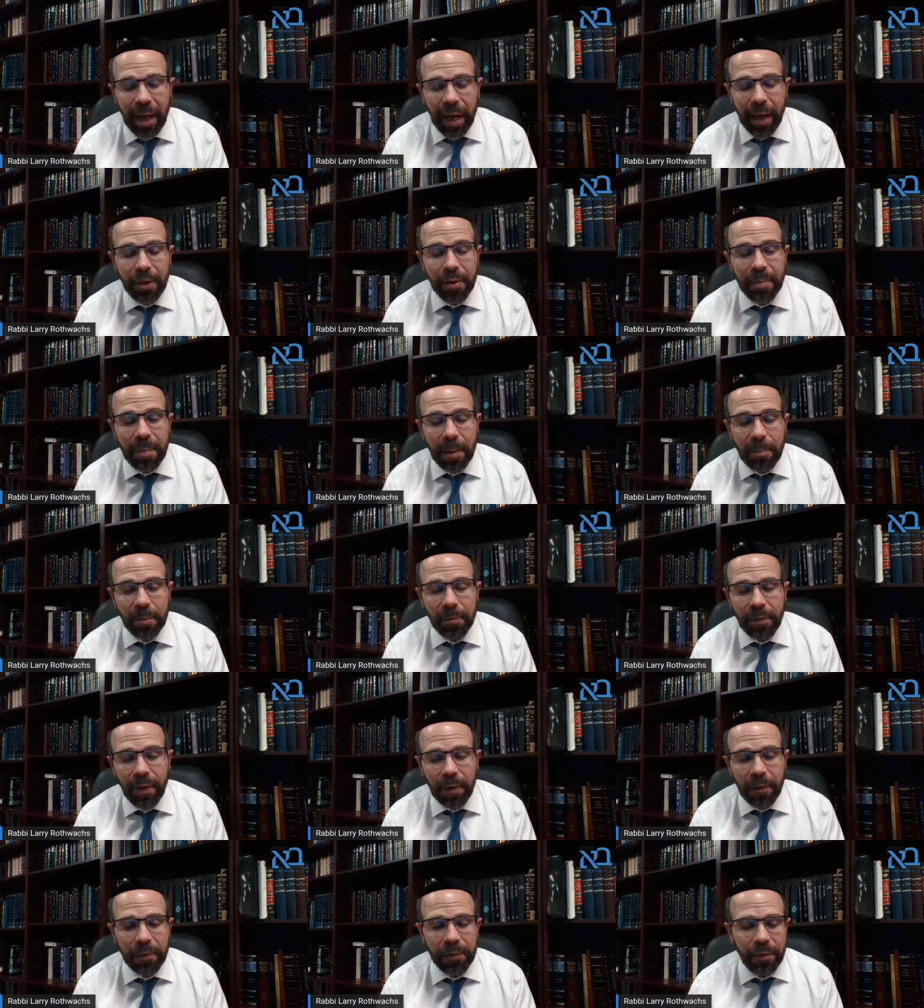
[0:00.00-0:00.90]
I
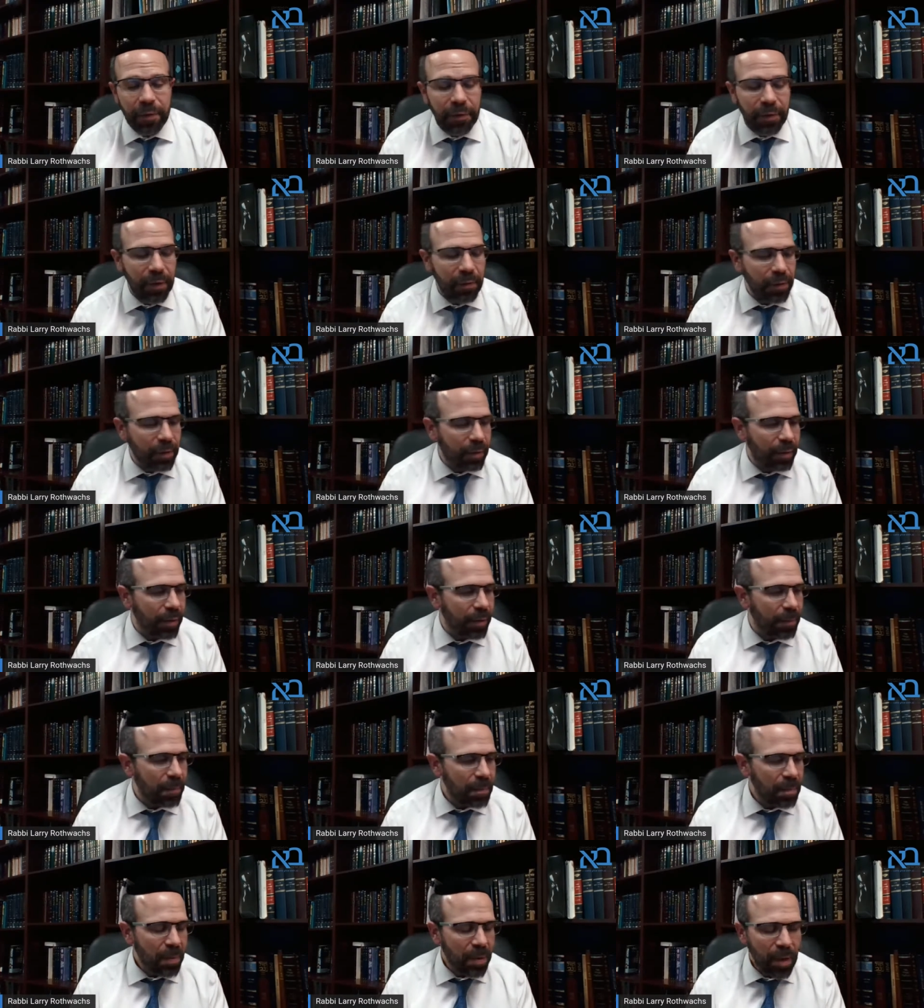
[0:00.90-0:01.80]
remember very
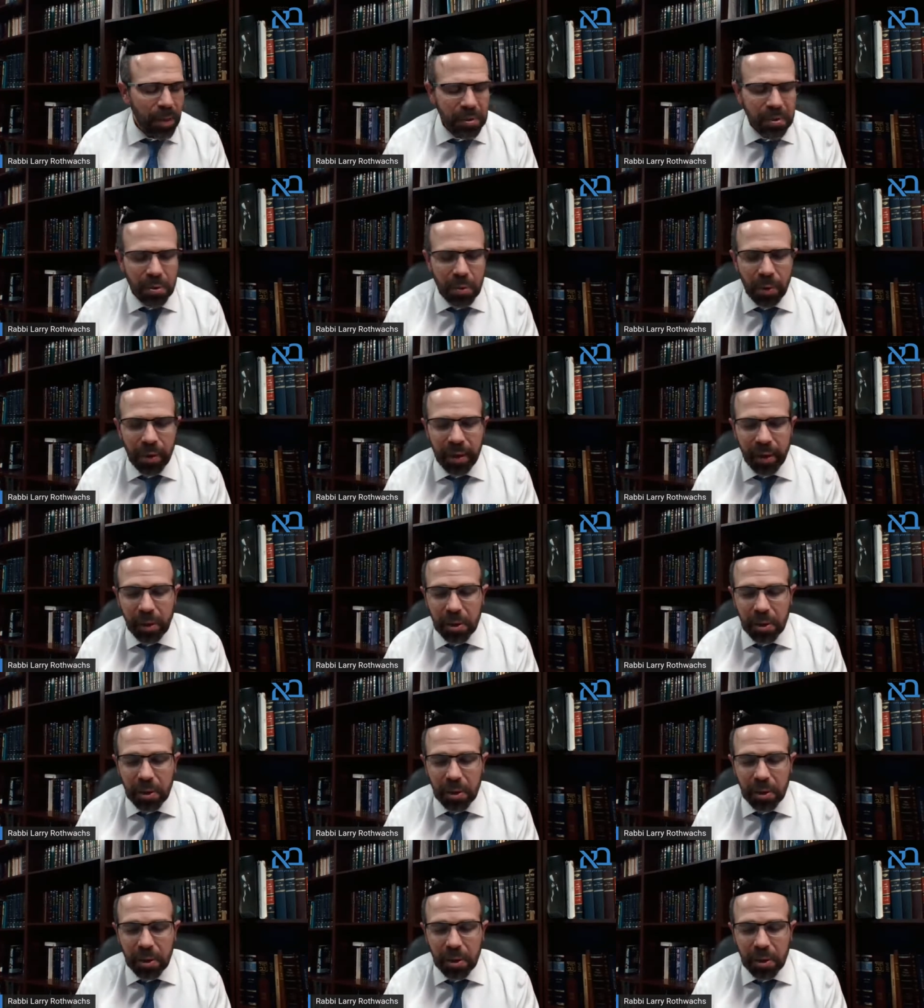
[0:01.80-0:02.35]
vividly a story